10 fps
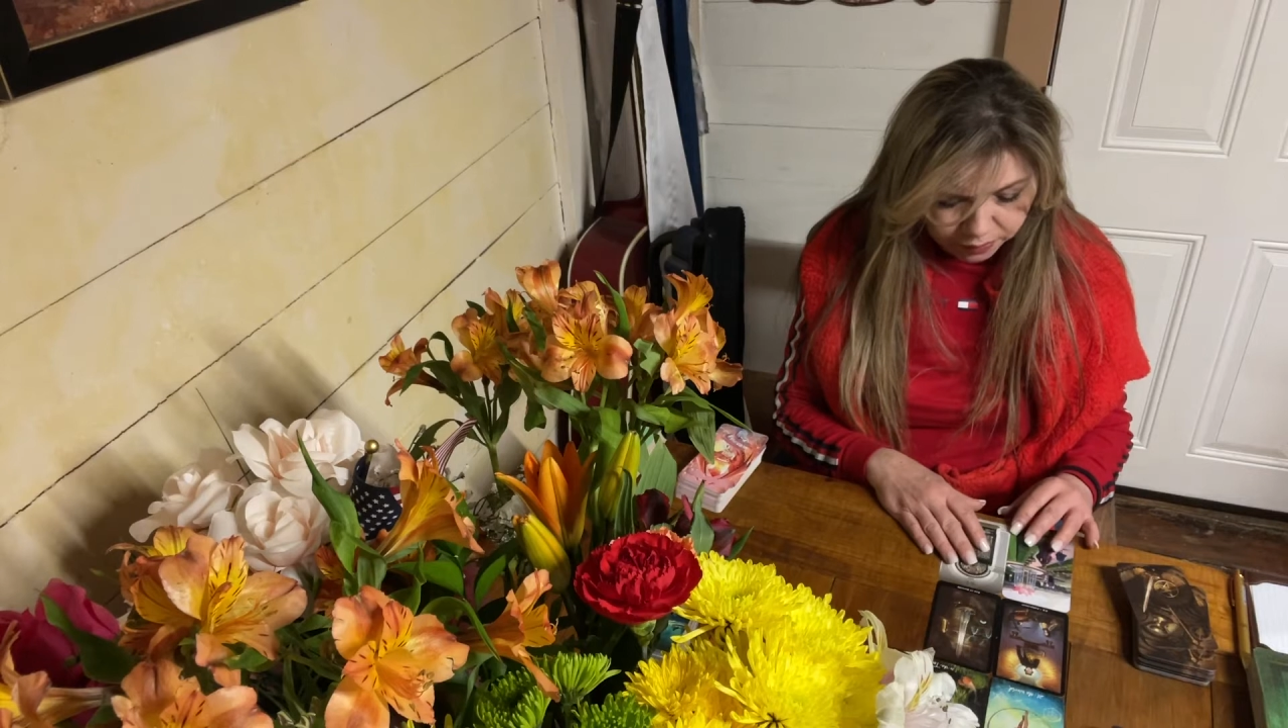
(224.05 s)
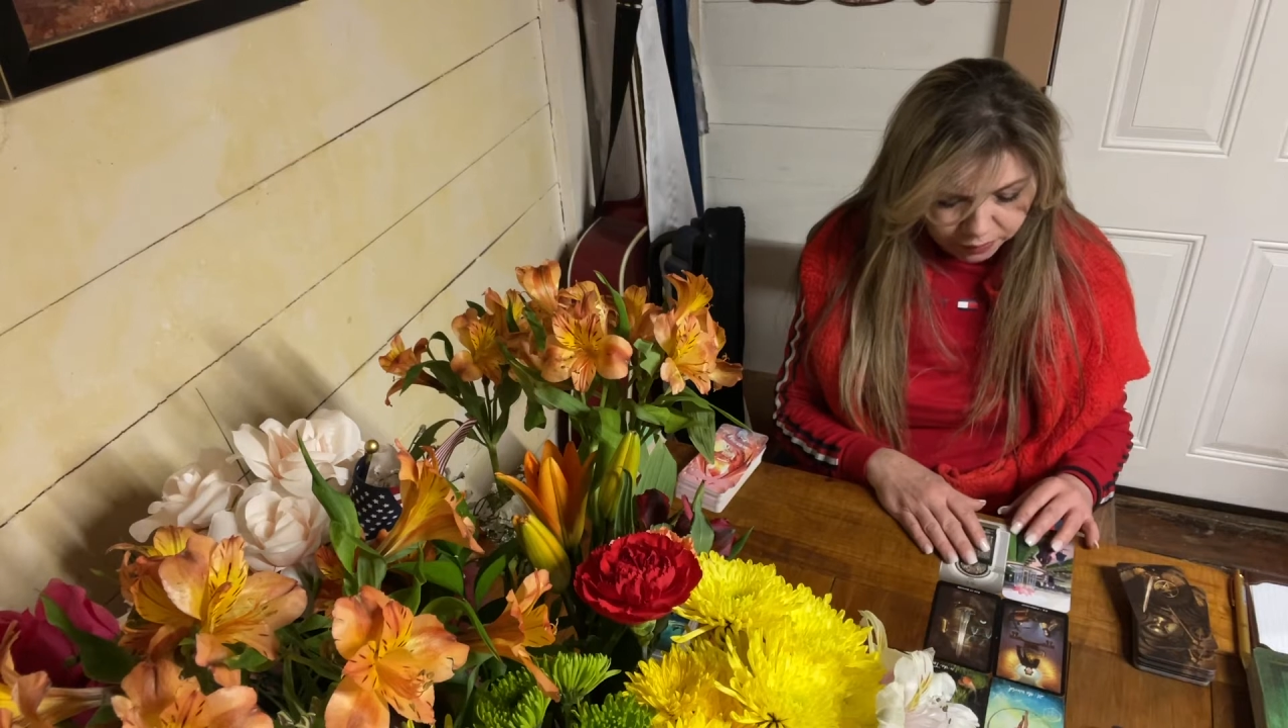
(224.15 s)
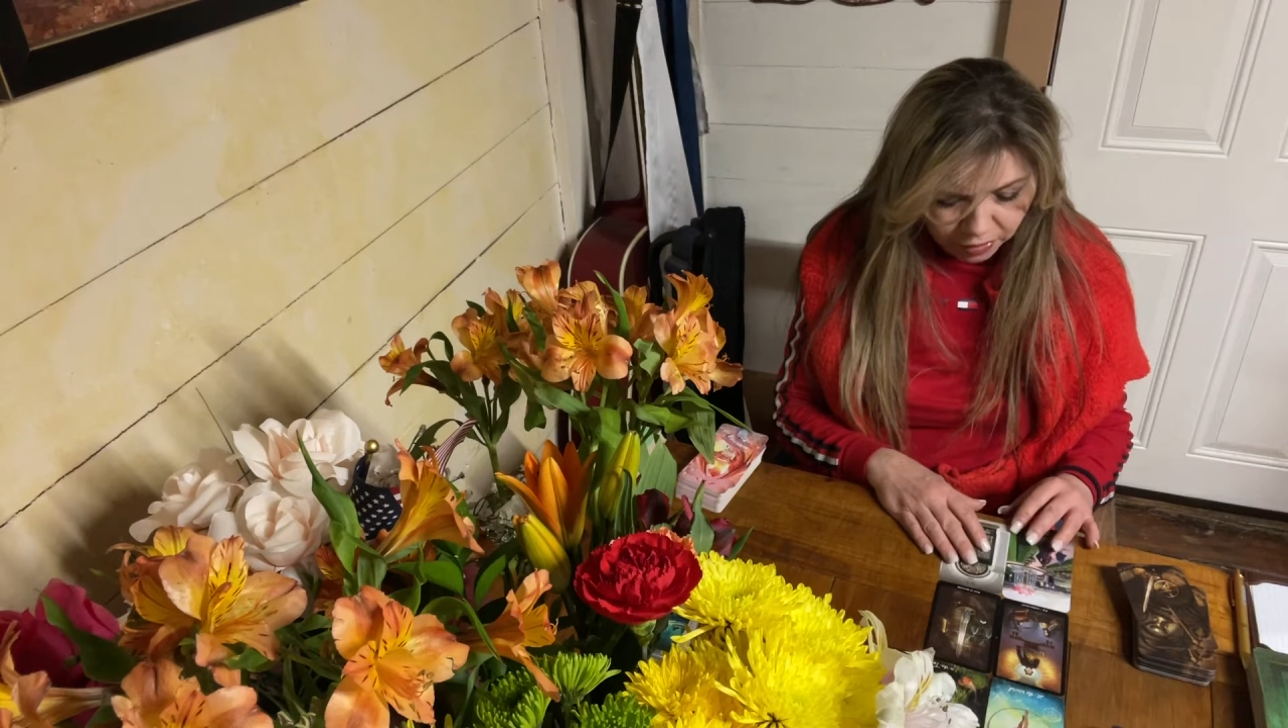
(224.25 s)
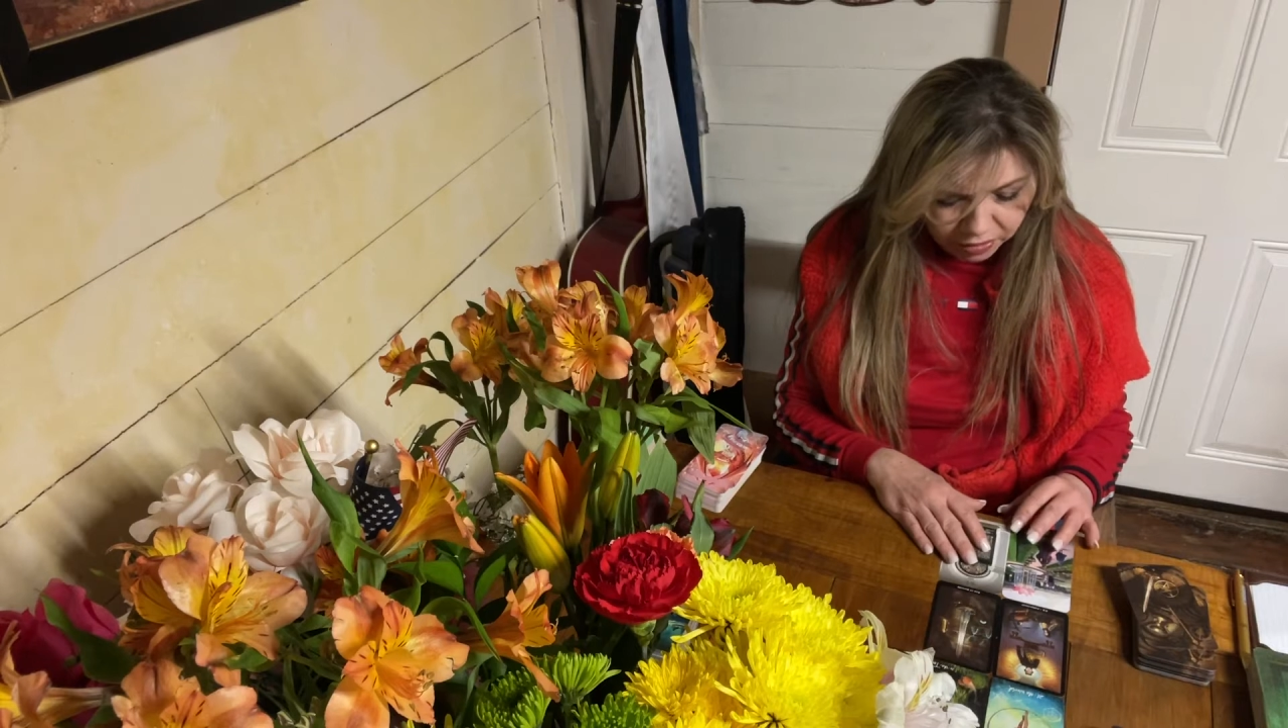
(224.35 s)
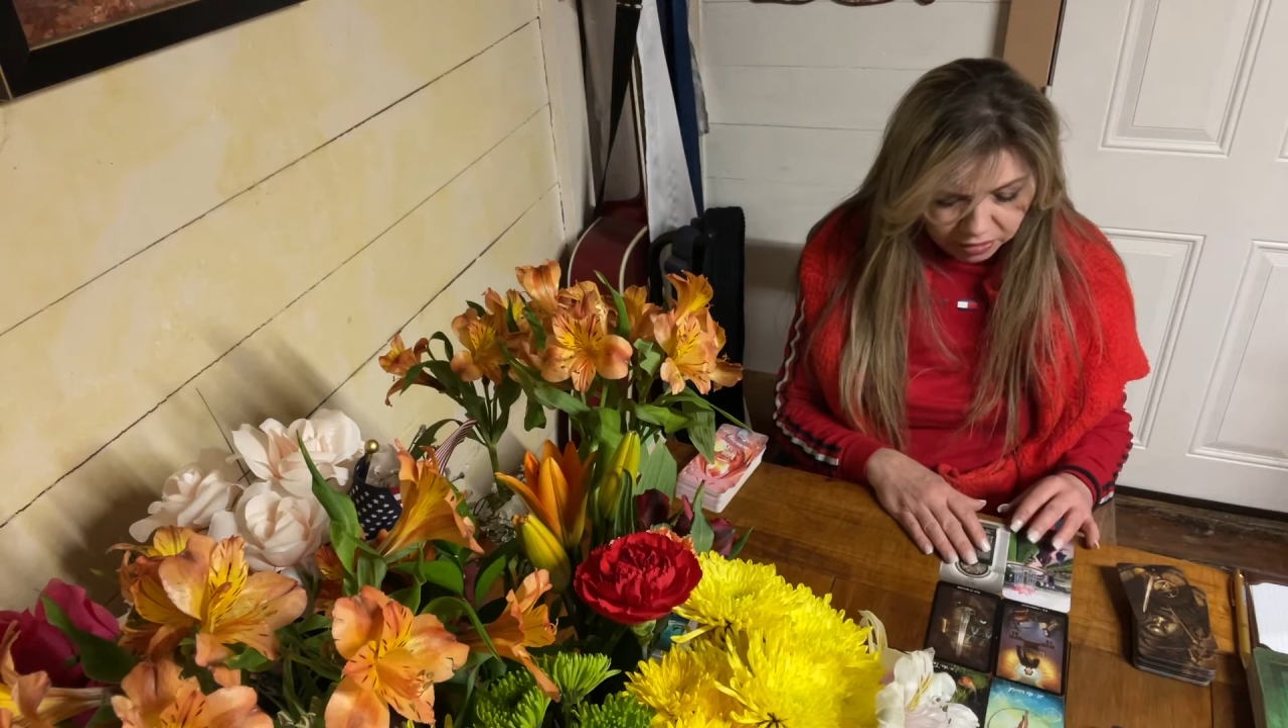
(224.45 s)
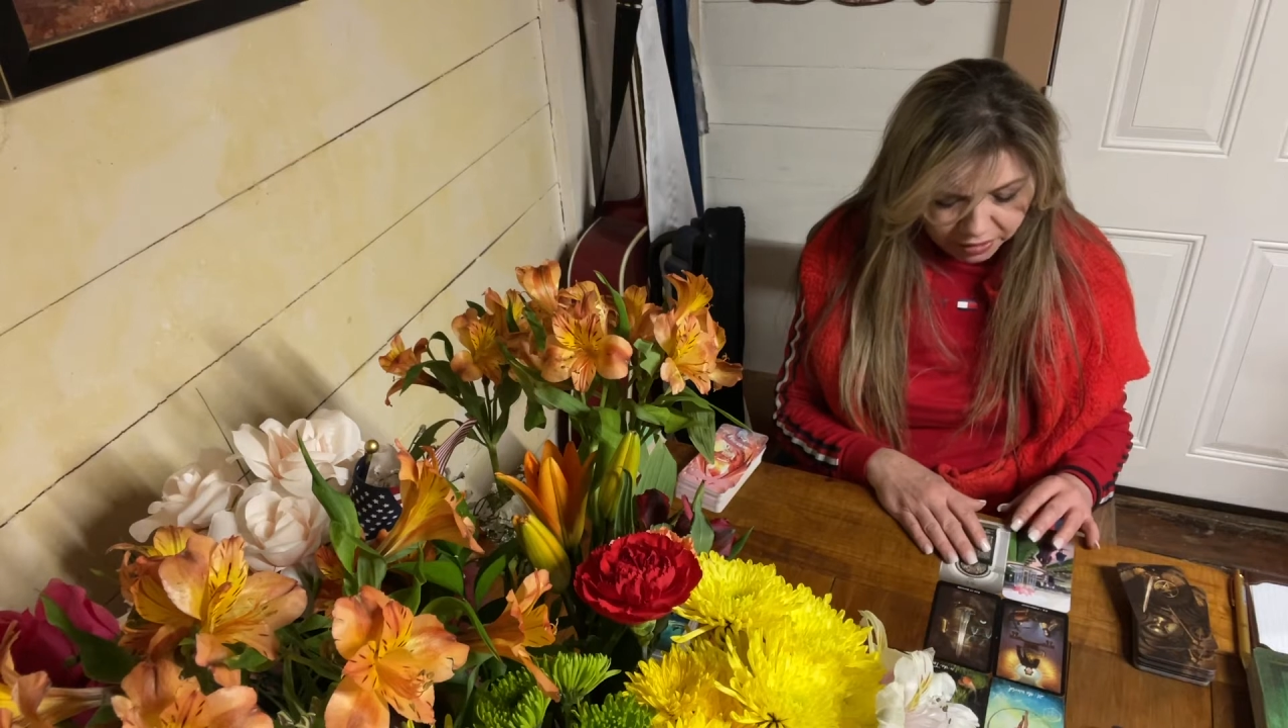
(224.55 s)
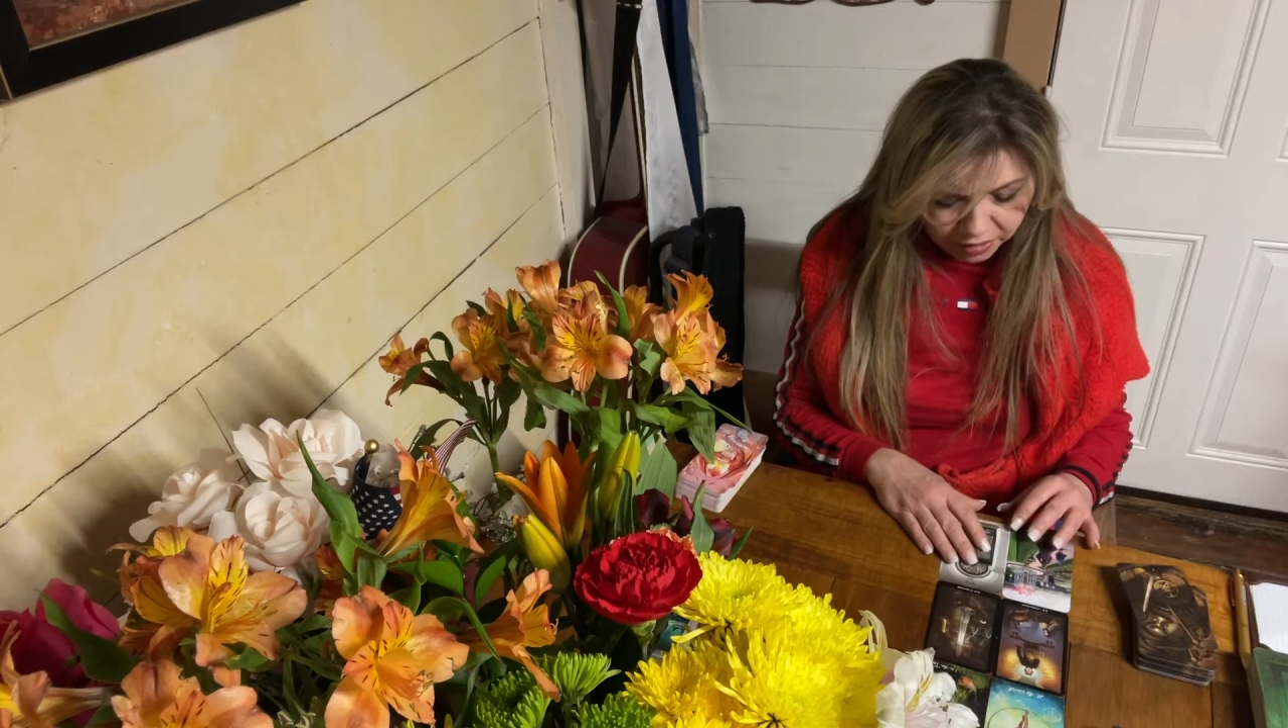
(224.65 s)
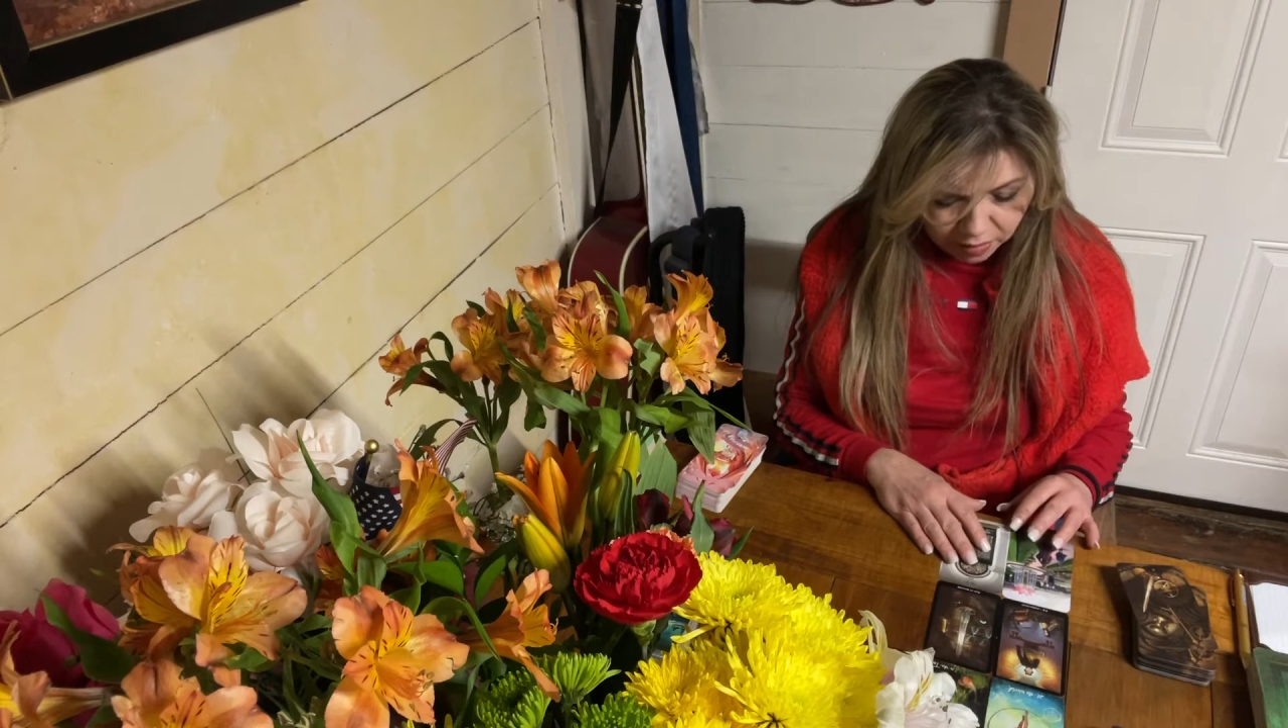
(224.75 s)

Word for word: Very clear